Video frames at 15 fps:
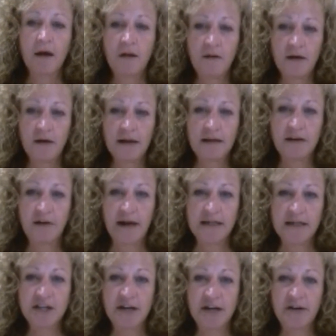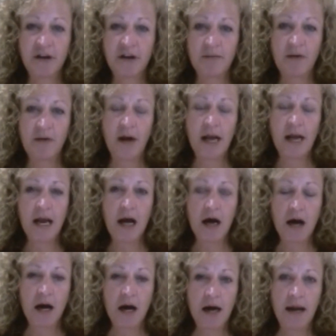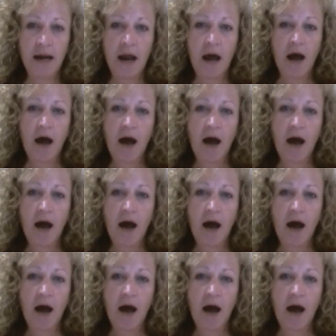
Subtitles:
including the transgender community, on,